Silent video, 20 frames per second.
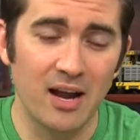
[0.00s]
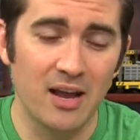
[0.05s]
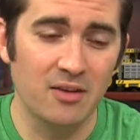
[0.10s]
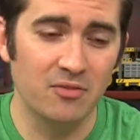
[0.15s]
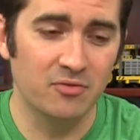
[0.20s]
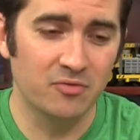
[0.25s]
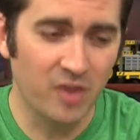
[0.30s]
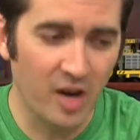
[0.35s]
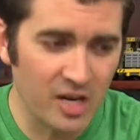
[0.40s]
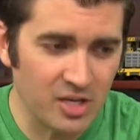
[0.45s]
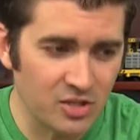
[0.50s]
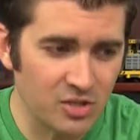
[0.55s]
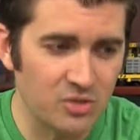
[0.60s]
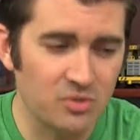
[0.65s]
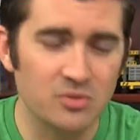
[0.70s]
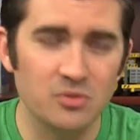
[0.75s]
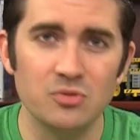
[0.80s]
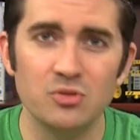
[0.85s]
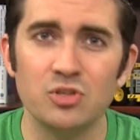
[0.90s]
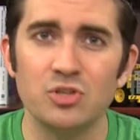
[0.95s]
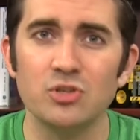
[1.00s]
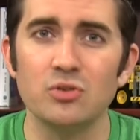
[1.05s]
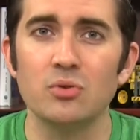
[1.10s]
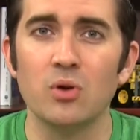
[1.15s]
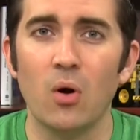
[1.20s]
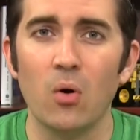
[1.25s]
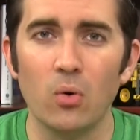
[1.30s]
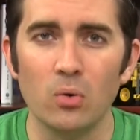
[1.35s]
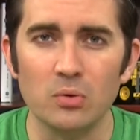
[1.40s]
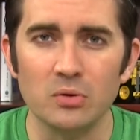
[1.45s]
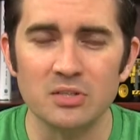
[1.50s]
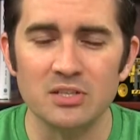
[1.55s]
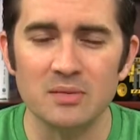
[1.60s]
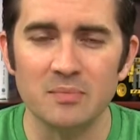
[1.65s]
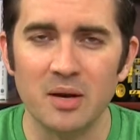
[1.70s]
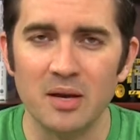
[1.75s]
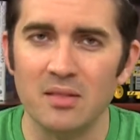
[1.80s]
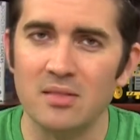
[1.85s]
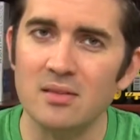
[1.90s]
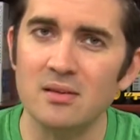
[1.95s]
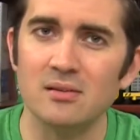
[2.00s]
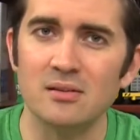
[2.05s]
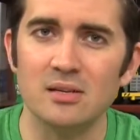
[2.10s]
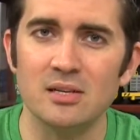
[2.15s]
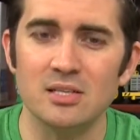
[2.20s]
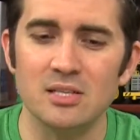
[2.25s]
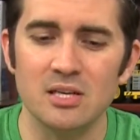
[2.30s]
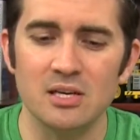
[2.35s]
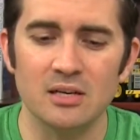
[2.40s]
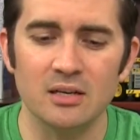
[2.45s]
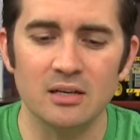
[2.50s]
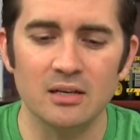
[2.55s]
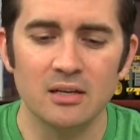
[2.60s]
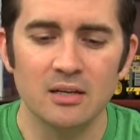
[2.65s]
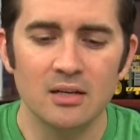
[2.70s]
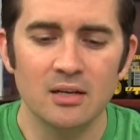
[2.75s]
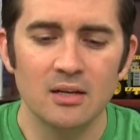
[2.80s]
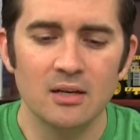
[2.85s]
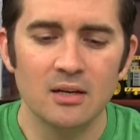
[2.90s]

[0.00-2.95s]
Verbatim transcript: I invite you to shoot holes in my theories here